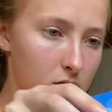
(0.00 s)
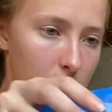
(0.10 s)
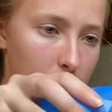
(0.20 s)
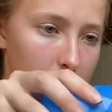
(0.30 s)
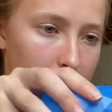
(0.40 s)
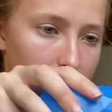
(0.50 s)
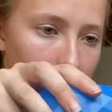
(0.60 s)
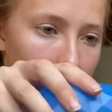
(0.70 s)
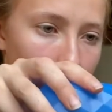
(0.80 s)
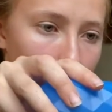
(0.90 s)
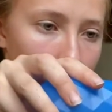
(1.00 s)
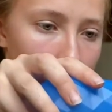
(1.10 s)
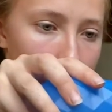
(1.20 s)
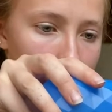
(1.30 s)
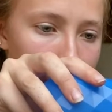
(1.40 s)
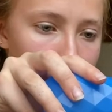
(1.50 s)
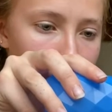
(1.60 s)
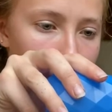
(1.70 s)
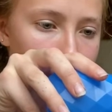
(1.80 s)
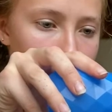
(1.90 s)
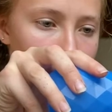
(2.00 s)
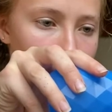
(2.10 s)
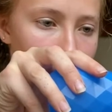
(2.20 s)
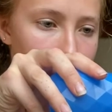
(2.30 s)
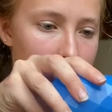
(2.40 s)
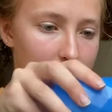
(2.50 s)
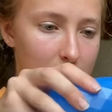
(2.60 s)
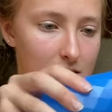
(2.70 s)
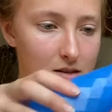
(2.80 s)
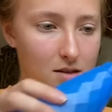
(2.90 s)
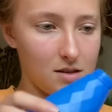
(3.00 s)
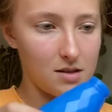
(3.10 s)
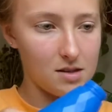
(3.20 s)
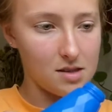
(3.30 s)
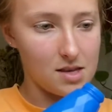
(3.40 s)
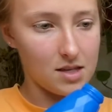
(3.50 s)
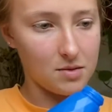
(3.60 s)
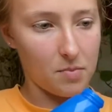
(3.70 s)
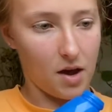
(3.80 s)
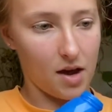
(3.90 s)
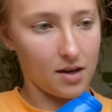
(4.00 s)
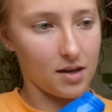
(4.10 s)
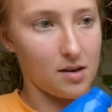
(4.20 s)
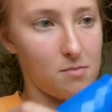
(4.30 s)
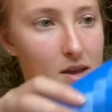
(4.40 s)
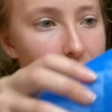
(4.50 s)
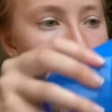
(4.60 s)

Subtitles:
This is what I'm worried about though, is this pot gonna make it